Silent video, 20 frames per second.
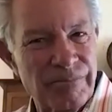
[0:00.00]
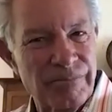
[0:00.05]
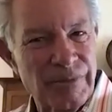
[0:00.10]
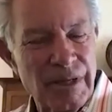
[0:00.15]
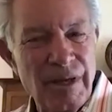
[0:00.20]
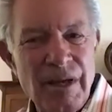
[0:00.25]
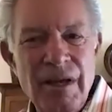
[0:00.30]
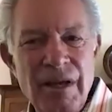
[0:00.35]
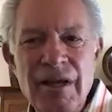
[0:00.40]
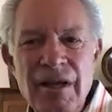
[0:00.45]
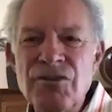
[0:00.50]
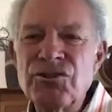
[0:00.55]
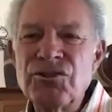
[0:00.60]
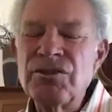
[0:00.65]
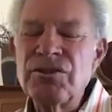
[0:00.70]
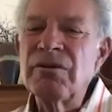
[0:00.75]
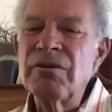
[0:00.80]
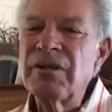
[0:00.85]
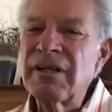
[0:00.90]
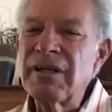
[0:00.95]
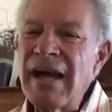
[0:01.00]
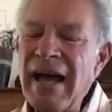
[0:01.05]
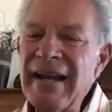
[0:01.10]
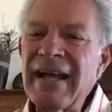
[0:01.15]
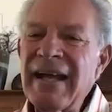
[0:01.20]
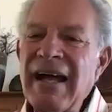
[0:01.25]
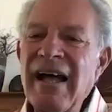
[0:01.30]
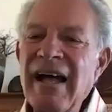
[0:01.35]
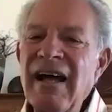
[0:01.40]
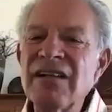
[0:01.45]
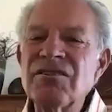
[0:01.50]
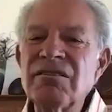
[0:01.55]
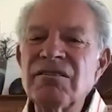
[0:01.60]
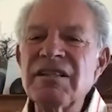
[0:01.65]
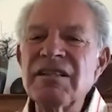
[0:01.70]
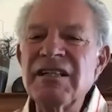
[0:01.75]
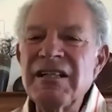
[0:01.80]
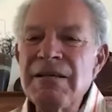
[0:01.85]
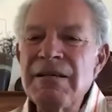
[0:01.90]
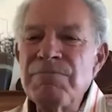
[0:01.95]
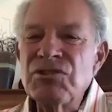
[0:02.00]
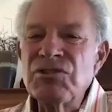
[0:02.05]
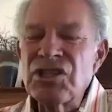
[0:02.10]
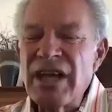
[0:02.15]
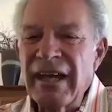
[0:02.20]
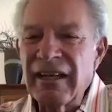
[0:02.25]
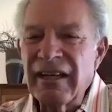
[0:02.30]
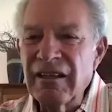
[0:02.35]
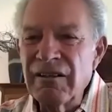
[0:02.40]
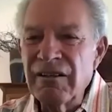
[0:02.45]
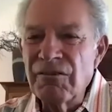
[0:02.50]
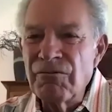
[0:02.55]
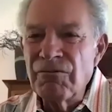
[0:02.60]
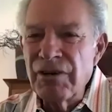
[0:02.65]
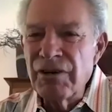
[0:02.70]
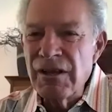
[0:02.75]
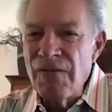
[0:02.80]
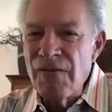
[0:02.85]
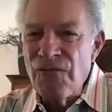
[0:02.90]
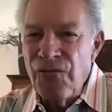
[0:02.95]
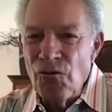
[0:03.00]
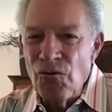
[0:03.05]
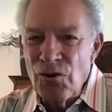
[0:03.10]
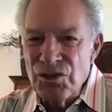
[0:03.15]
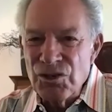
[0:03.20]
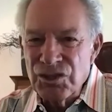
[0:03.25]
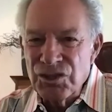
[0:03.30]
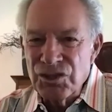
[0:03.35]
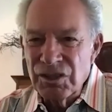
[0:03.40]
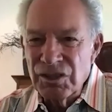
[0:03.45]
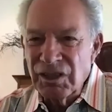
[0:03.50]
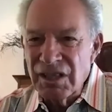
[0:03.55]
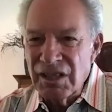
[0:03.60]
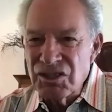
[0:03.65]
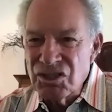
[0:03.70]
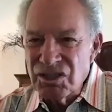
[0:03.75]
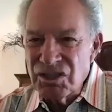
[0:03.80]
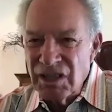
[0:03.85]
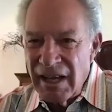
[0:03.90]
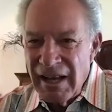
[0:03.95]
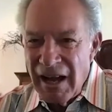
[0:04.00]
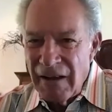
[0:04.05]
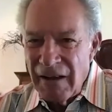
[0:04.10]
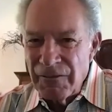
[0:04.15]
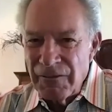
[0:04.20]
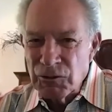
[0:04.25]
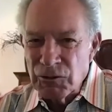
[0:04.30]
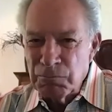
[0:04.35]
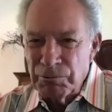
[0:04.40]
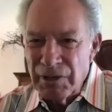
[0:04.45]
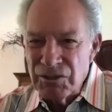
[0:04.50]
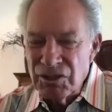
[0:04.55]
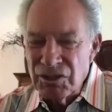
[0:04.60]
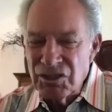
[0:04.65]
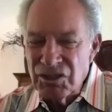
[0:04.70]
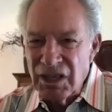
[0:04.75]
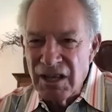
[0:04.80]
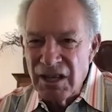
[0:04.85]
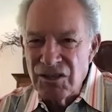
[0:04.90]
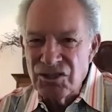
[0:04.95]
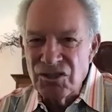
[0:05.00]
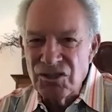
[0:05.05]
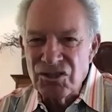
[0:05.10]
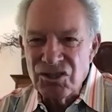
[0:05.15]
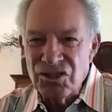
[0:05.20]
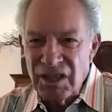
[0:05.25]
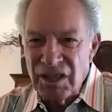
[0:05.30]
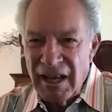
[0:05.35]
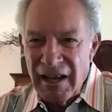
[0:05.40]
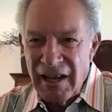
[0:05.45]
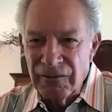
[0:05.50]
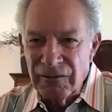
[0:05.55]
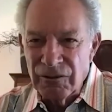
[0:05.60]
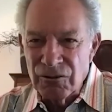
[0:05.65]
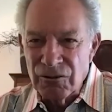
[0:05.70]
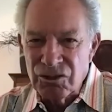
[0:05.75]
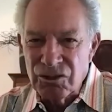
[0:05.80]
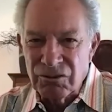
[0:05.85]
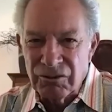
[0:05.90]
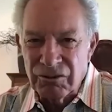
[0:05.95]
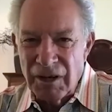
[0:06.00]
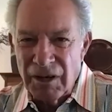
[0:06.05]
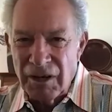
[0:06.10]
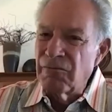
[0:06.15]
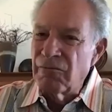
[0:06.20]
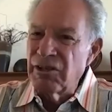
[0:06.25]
Mm-hmm. So you got to constantly keep checking and reinforcing that they stay on those presentations, stay on those scripts.